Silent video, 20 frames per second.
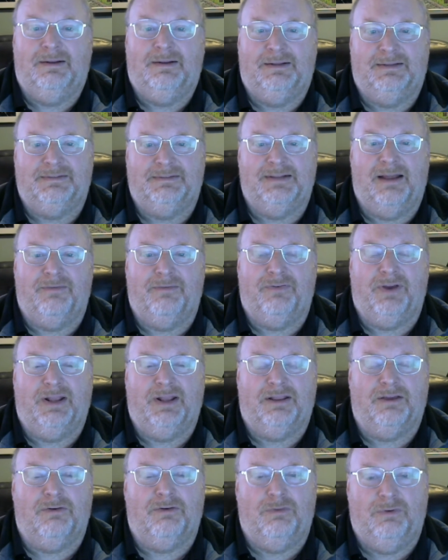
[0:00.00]
let's not forget
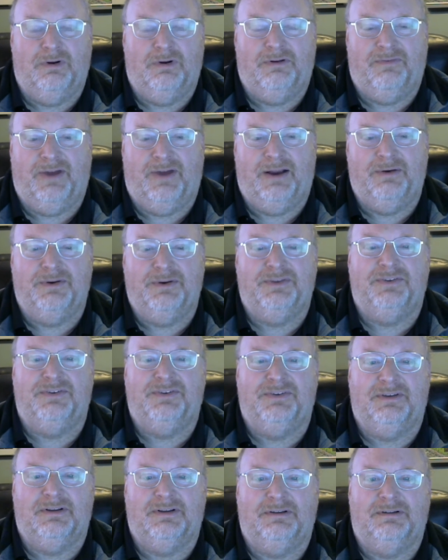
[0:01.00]
the coronavirus is
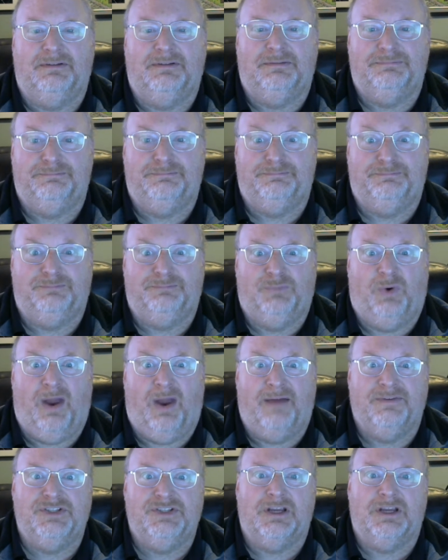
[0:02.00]
still
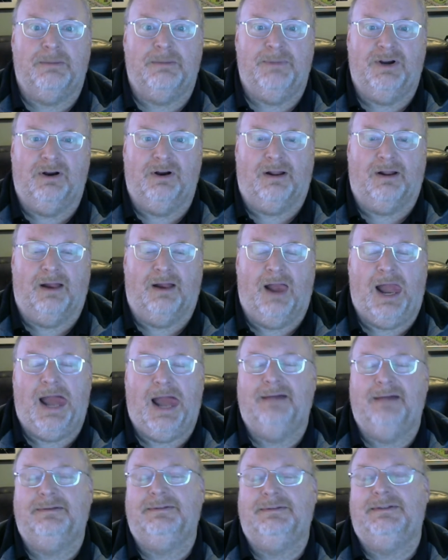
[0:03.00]
ravaging America.
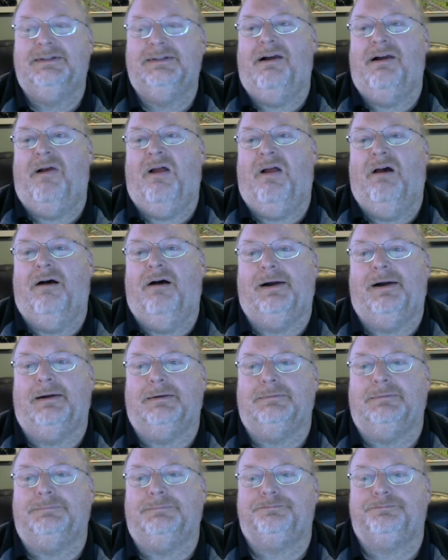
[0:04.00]

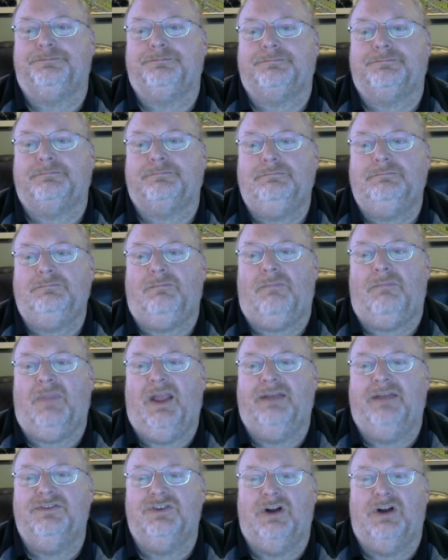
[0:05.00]
I
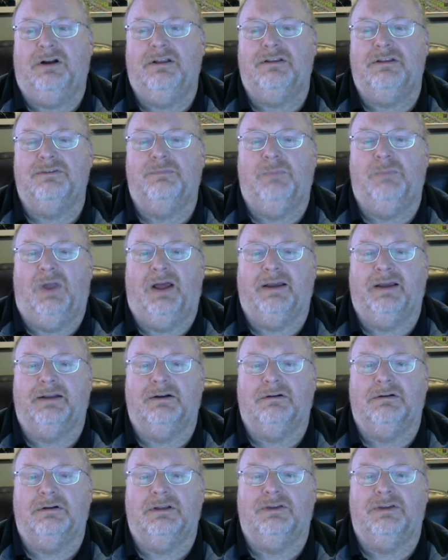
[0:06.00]
started this vlog in
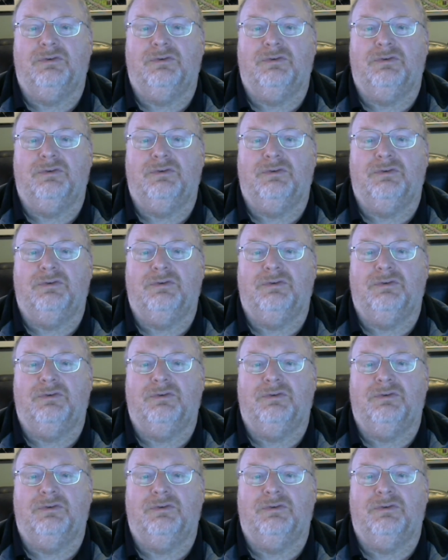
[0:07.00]
early